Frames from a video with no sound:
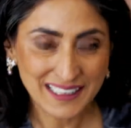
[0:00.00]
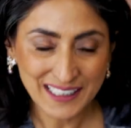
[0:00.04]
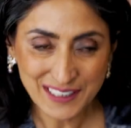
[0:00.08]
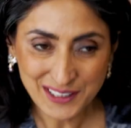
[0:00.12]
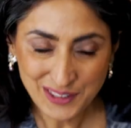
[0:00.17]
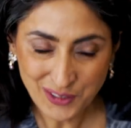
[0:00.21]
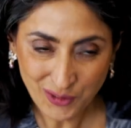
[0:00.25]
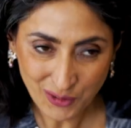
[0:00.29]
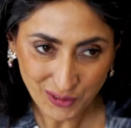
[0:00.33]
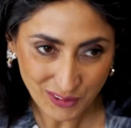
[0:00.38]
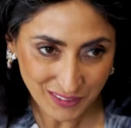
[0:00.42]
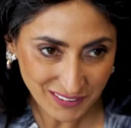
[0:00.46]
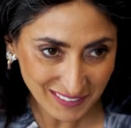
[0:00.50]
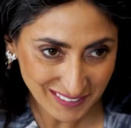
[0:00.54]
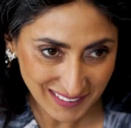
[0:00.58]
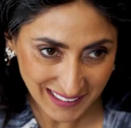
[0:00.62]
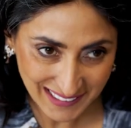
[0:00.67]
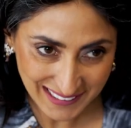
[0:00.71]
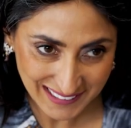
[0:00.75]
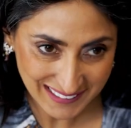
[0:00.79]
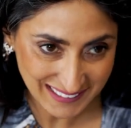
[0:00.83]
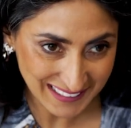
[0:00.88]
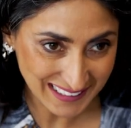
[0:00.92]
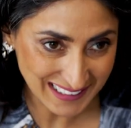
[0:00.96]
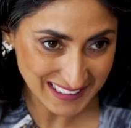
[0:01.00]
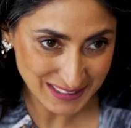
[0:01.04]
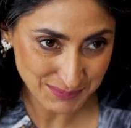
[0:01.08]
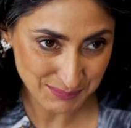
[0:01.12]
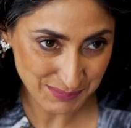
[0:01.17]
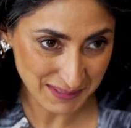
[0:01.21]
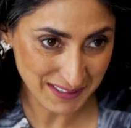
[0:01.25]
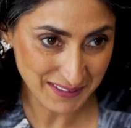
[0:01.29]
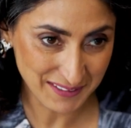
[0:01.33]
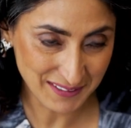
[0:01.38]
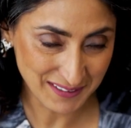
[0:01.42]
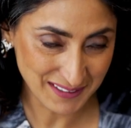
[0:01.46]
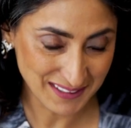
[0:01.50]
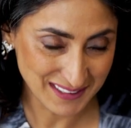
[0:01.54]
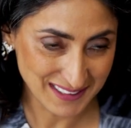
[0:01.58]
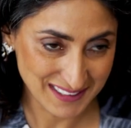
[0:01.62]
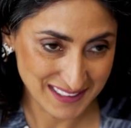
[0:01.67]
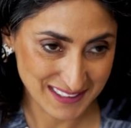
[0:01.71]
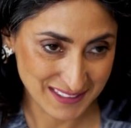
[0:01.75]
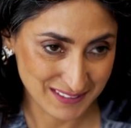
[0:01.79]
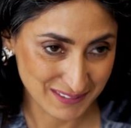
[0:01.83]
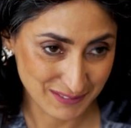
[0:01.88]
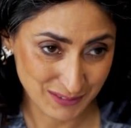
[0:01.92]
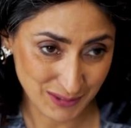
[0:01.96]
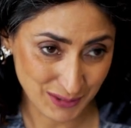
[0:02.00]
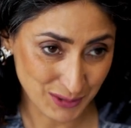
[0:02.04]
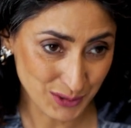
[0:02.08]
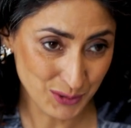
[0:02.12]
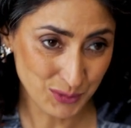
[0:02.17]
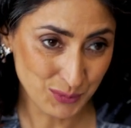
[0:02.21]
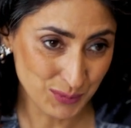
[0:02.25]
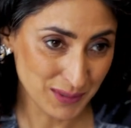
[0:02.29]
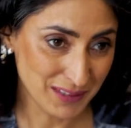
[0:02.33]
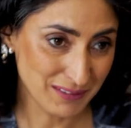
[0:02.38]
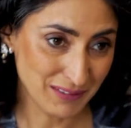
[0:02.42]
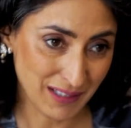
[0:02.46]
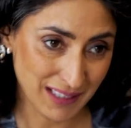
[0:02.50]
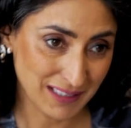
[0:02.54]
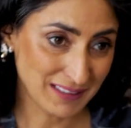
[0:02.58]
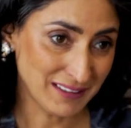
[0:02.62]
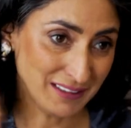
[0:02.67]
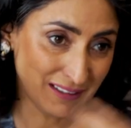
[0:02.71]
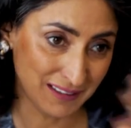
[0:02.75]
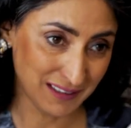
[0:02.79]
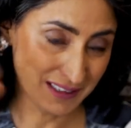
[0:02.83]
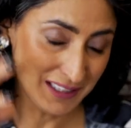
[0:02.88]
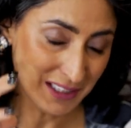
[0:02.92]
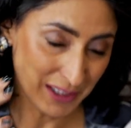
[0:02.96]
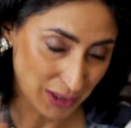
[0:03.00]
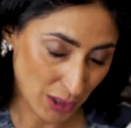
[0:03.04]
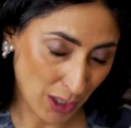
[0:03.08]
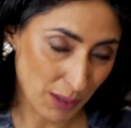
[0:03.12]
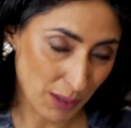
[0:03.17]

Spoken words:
In your like experience, where you were the early